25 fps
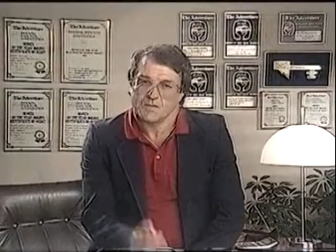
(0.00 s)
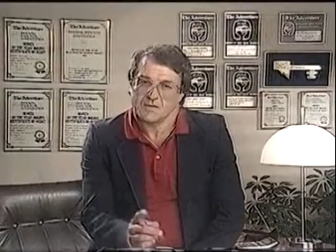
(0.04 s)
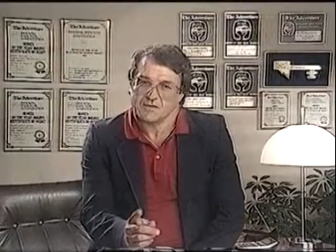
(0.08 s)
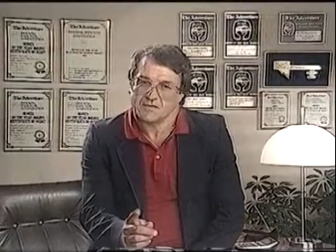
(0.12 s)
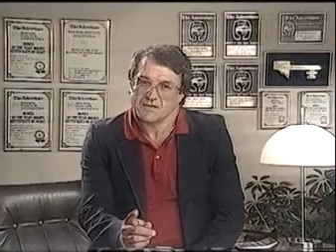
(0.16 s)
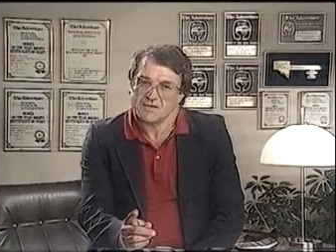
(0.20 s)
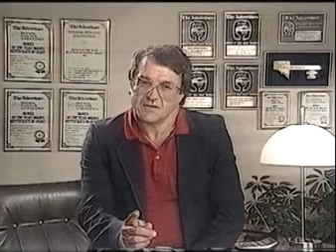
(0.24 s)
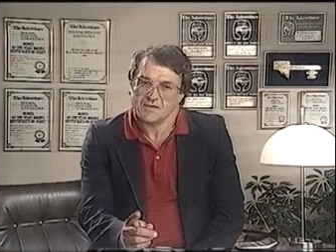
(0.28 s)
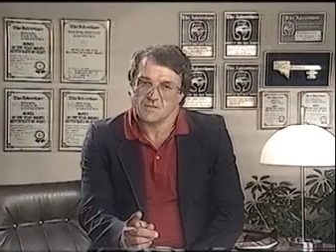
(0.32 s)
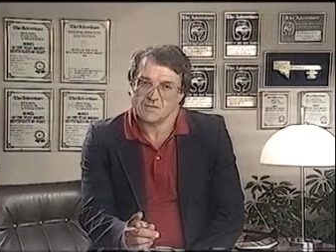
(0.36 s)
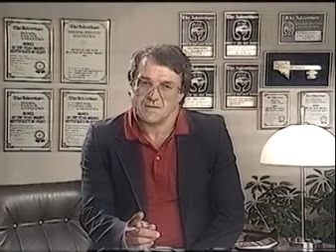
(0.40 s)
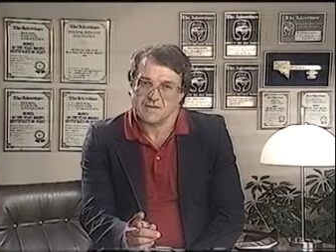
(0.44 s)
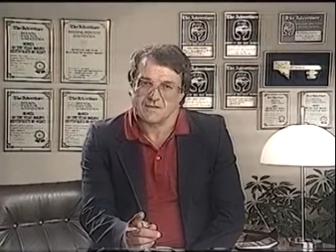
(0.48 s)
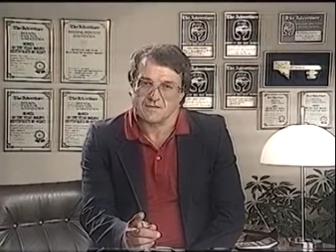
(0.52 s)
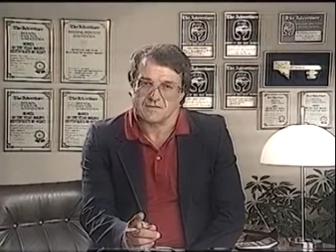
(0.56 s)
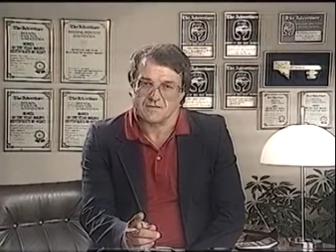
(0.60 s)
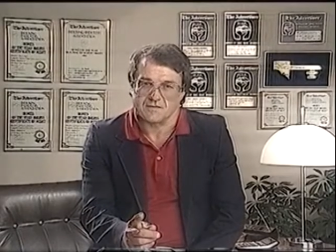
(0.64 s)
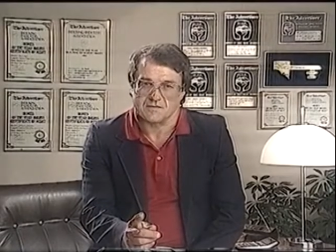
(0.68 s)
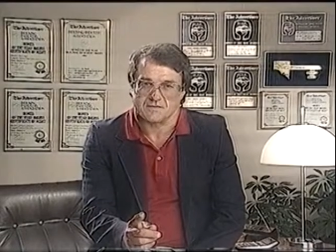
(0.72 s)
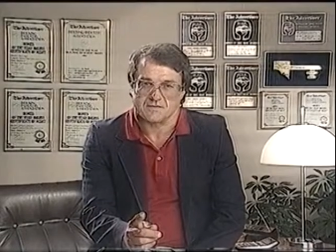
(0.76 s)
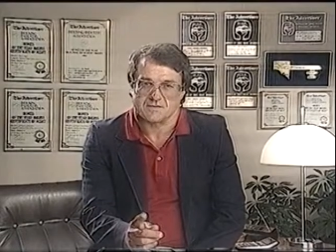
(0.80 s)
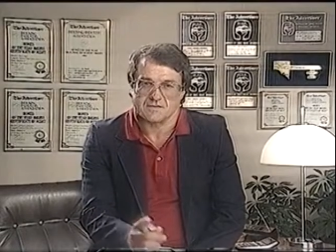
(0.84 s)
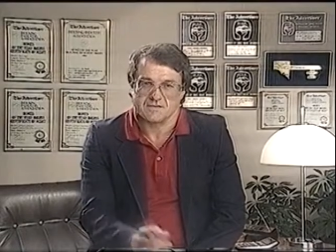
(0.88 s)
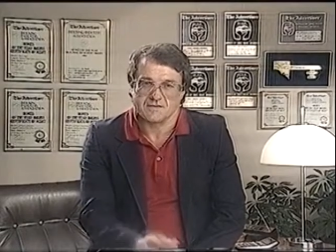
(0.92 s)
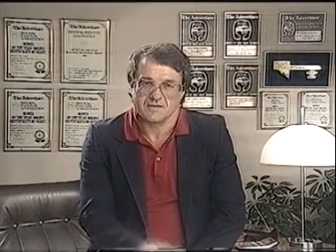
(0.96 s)
But think about
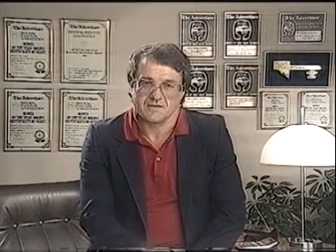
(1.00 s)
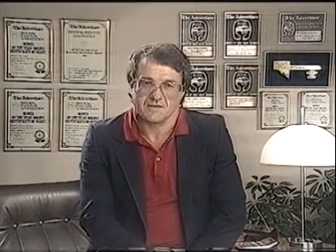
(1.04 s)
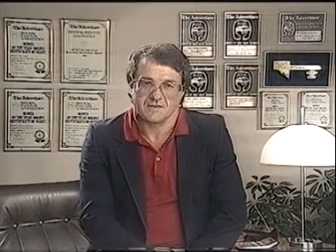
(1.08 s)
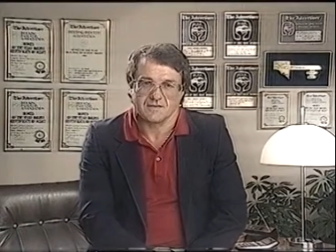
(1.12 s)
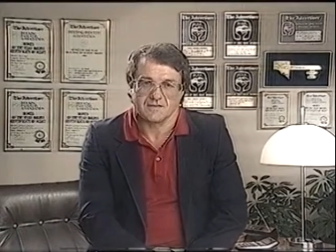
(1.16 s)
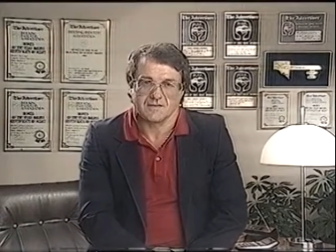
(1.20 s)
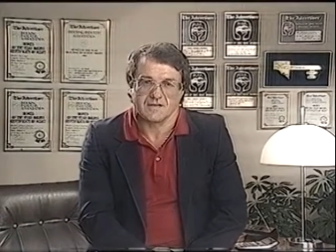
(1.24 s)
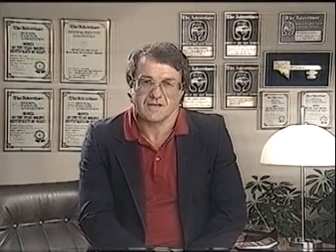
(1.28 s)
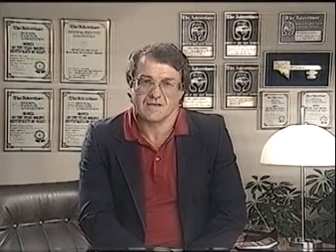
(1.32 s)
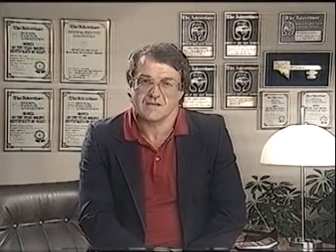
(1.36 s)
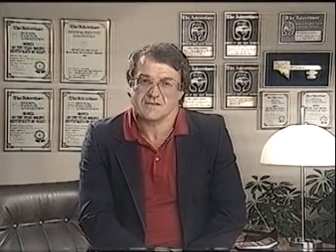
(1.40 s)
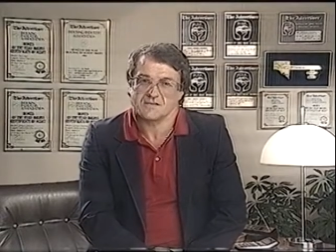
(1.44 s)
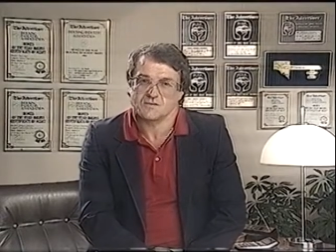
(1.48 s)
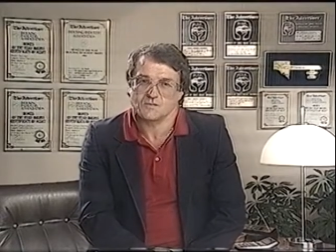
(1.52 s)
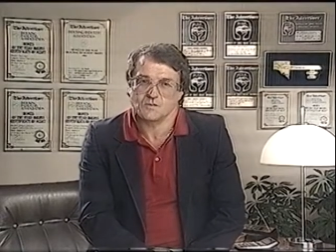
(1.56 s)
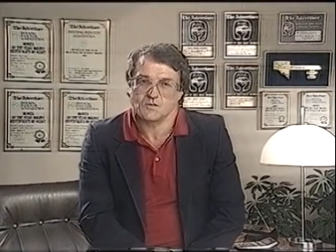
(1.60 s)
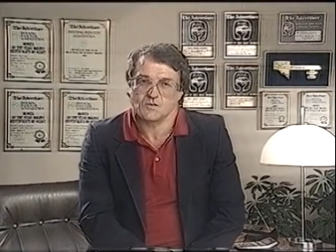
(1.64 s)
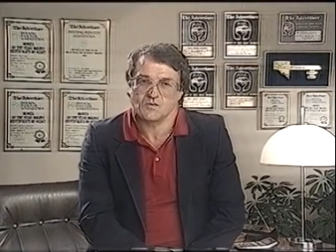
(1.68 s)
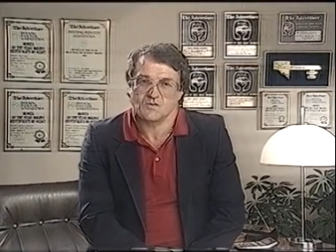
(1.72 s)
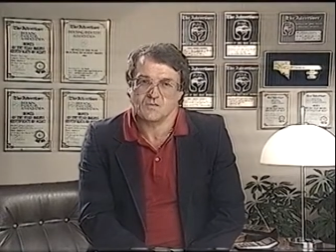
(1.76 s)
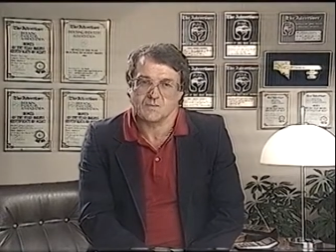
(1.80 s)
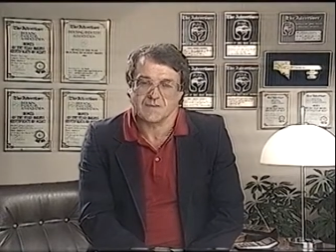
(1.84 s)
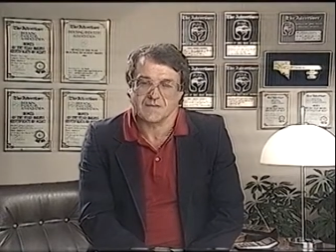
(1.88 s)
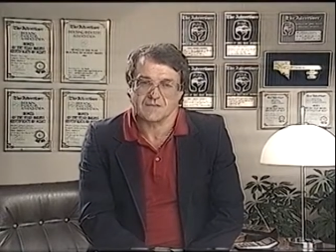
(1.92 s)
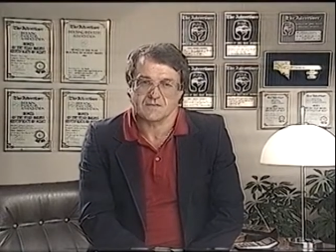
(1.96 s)
this. In the last
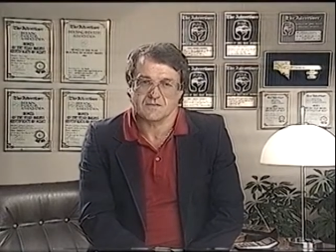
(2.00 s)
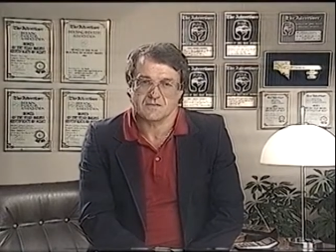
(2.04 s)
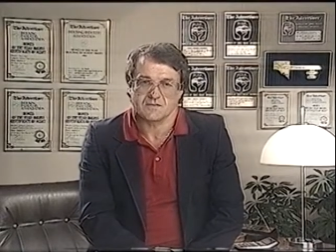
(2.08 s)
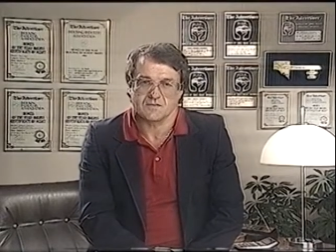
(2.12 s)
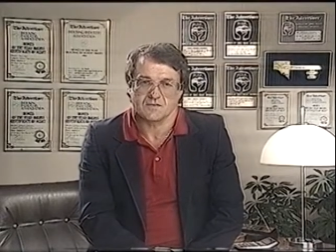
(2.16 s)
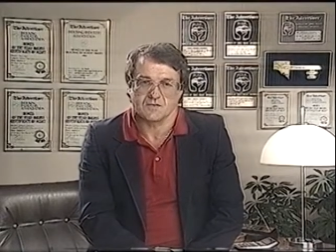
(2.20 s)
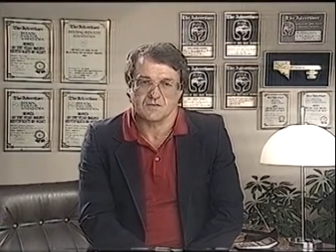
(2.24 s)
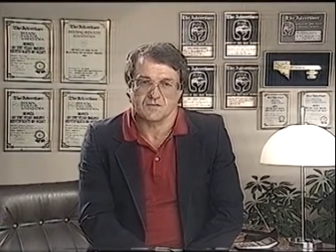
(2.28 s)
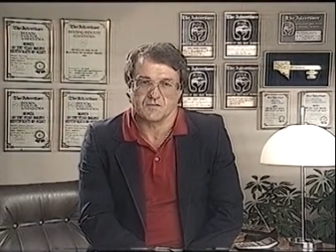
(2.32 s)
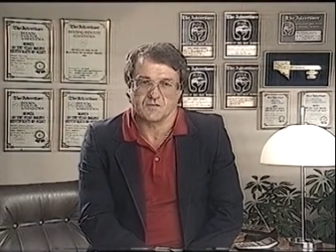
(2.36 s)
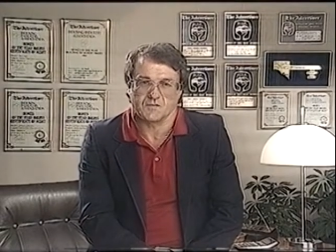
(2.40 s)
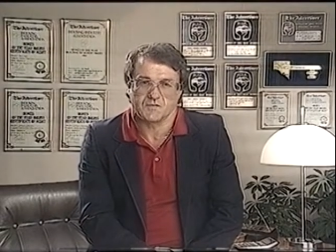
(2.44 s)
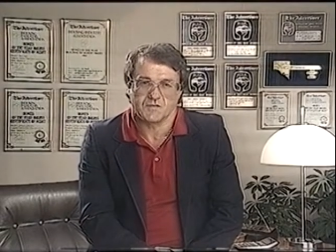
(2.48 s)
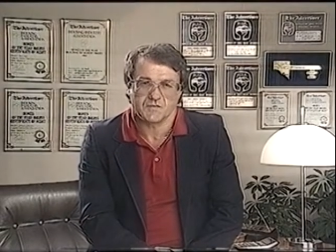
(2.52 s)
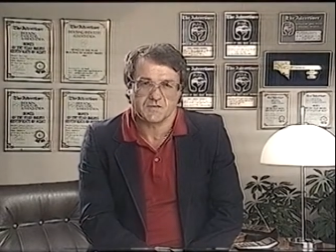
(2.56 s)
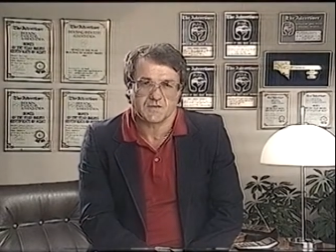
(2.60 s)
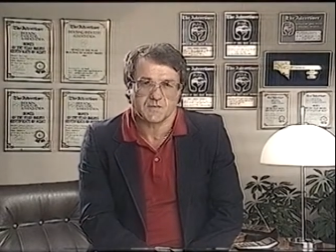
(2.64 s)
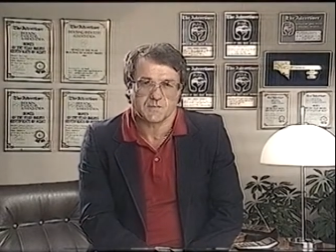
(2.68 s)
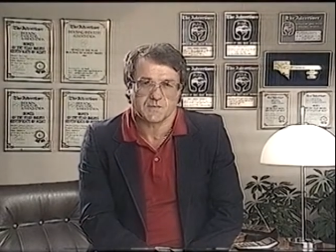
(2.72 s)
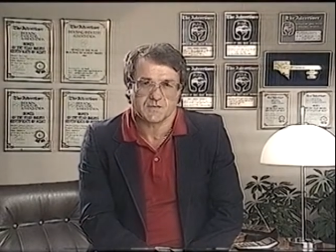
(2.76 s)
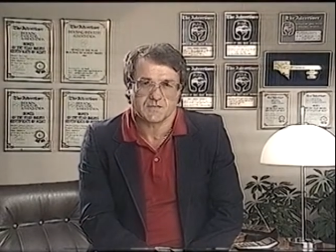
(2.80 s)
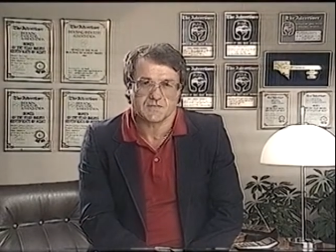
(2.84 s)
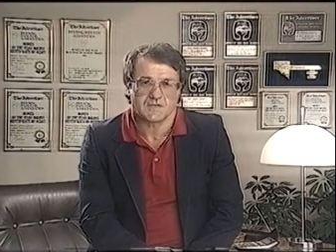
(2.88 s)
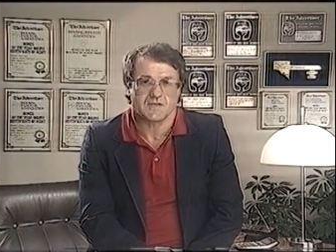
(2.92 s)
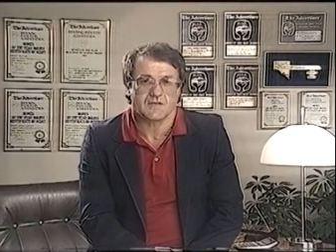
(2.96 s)
12 months, over
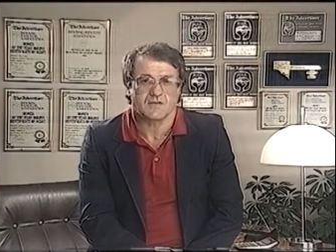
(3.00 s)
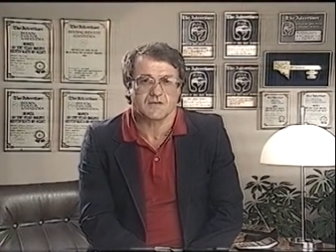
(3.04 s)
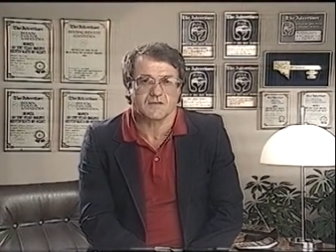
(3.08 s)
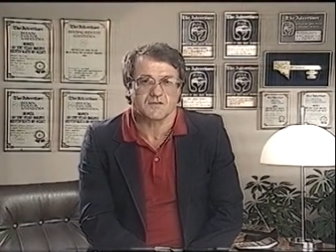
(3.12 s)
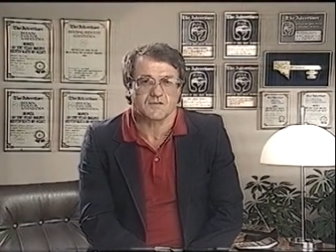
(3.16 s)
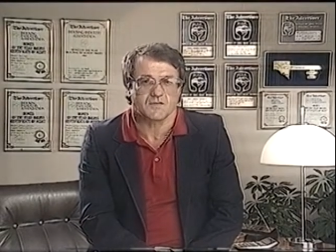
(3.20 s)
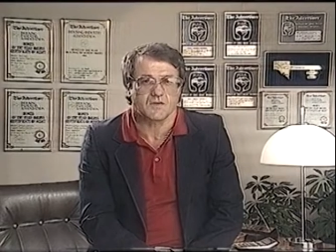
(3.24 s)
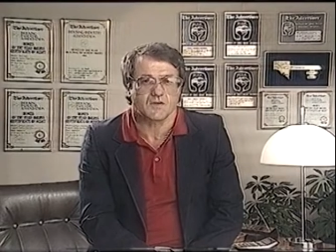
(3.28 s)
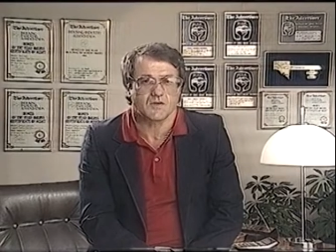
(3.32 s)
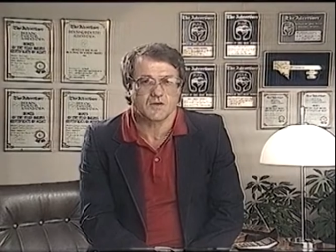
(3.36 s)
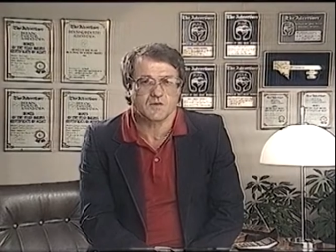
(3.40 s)
50% of the